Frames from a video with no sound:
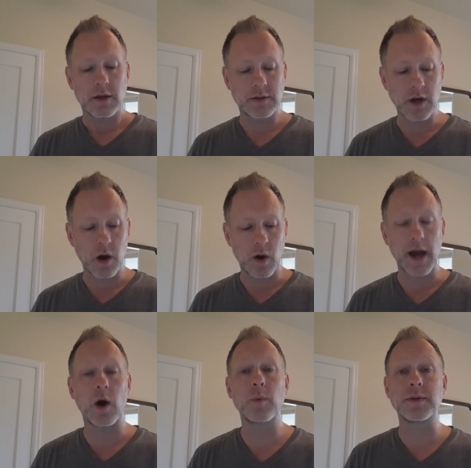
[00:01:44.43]
So
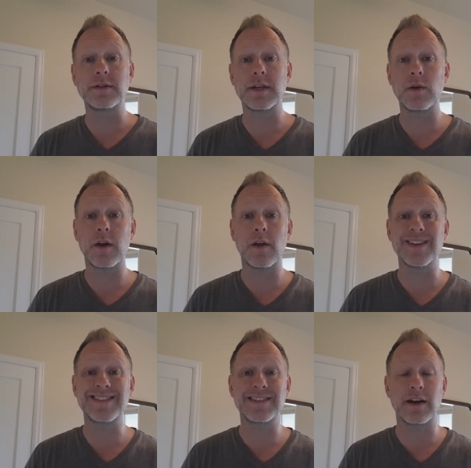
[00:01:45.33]
I hope to see you there
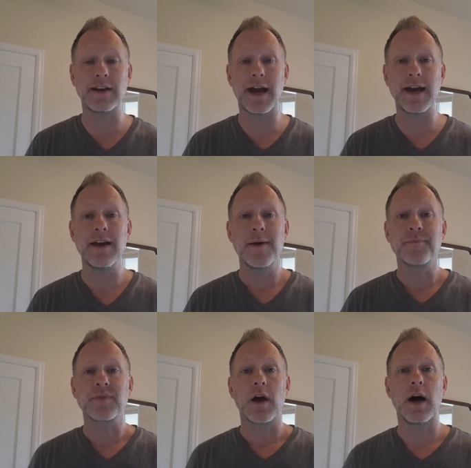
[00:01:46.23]
this Sunday,
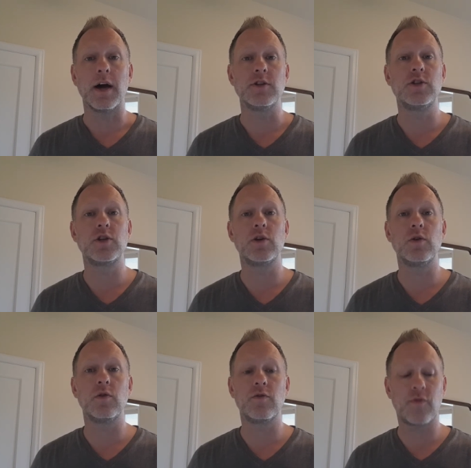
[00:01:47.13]
uh,
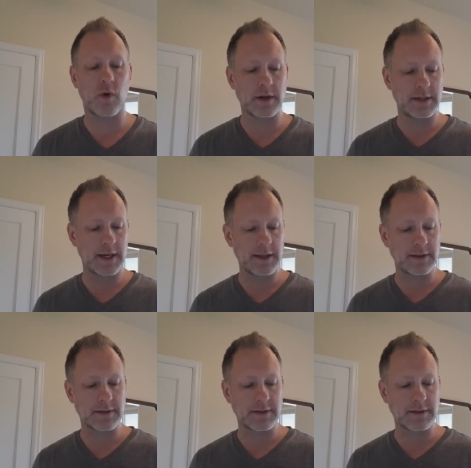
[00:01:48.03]
June 14th.